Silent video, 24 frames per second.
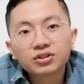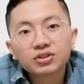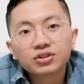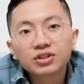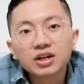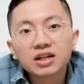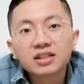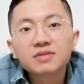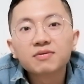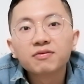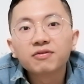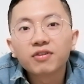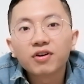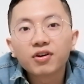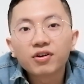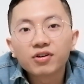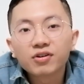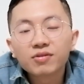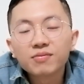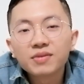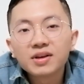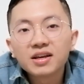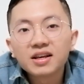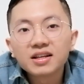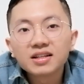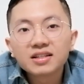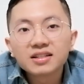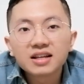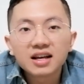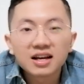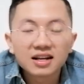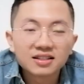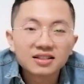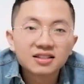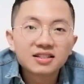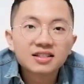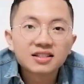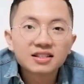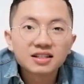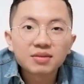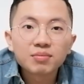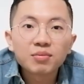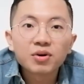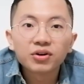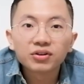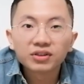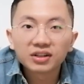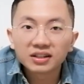Just follow me and see
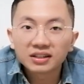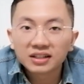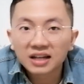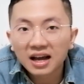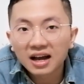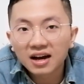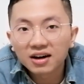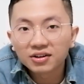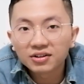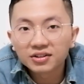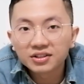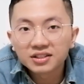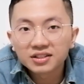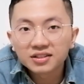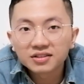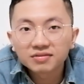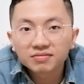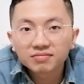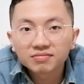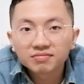more details.